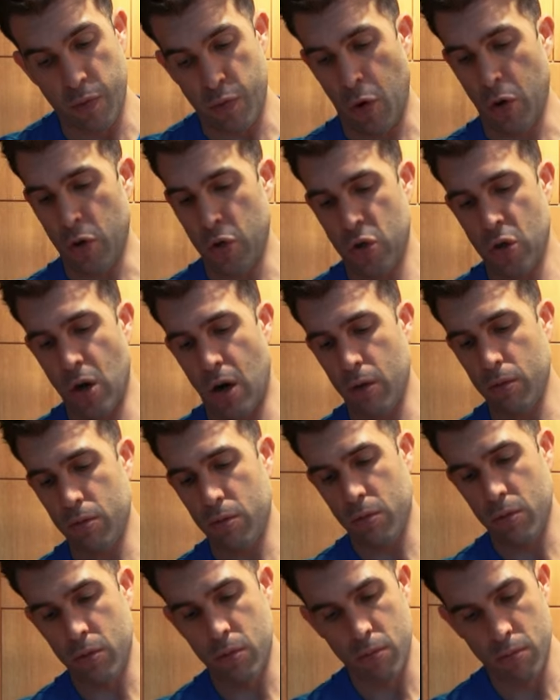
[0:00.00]
You've got
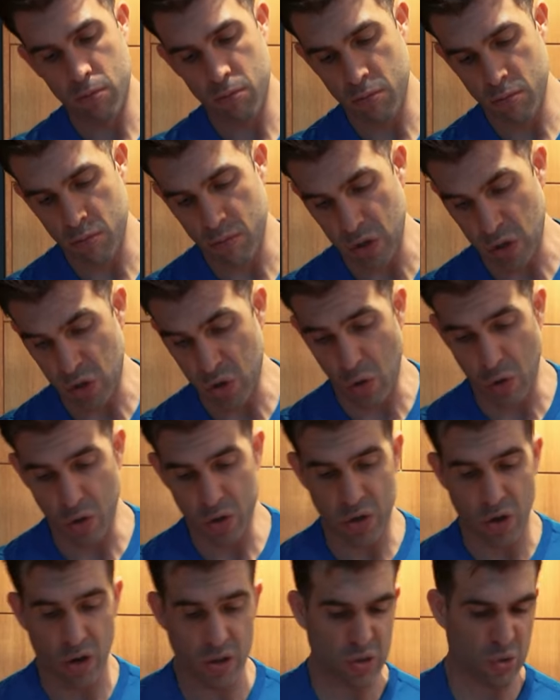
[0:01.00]
salt, the
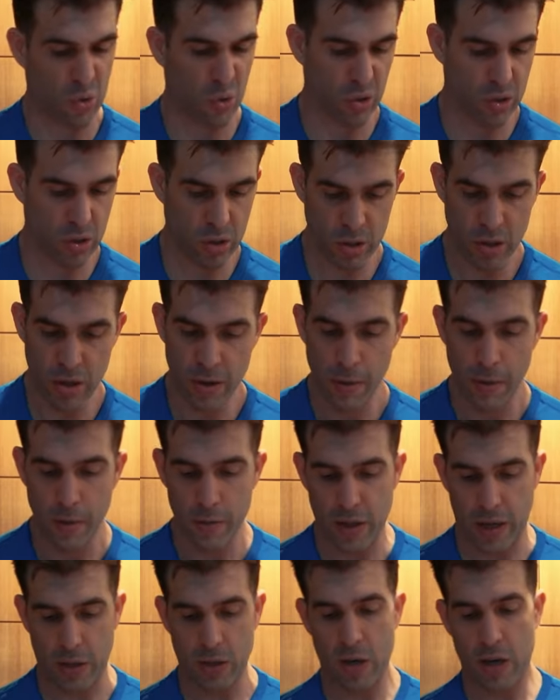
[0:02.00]
sauce, hot sauce.
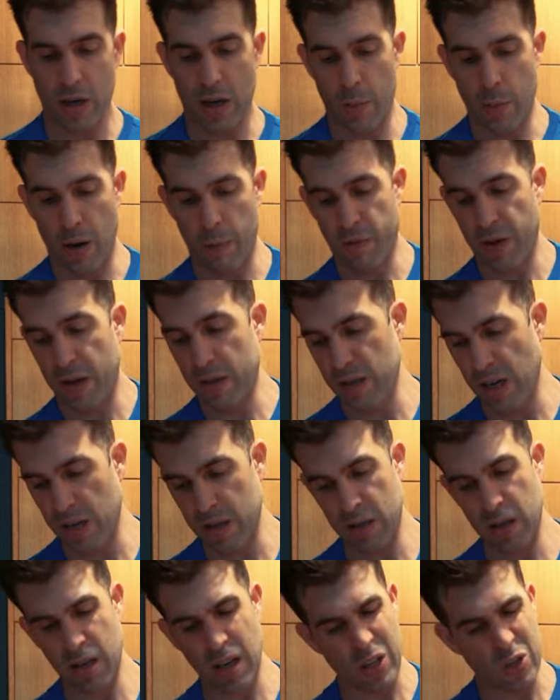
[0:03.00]
That's gonna come up
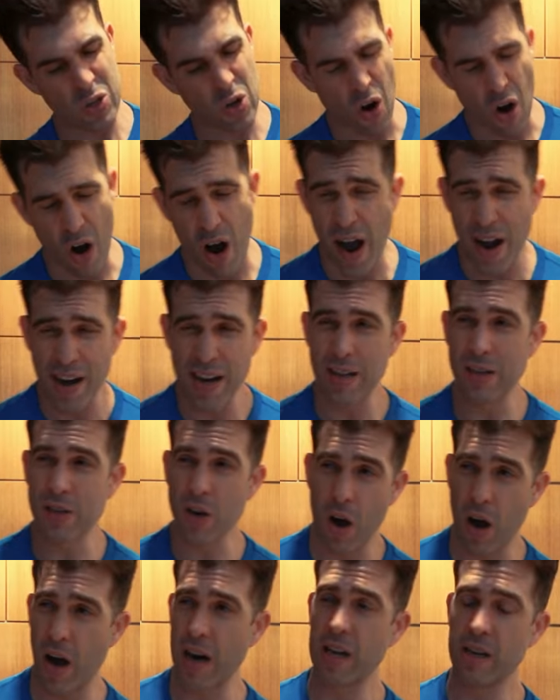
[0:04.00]
fantastic. A
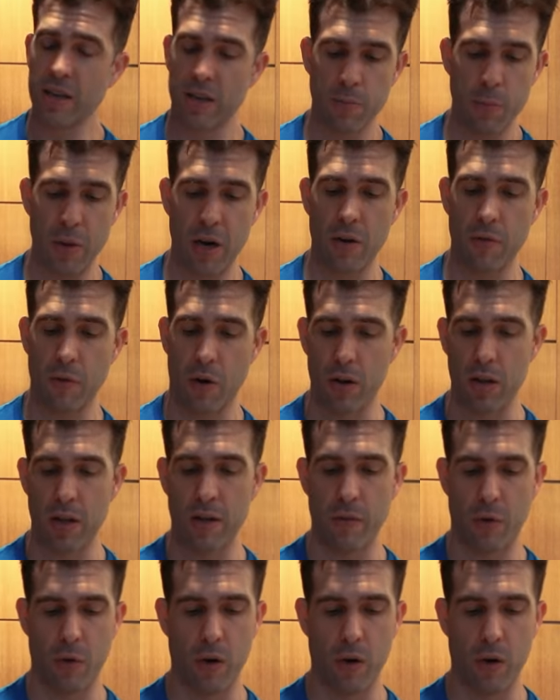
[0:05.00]
tiniest bit of olive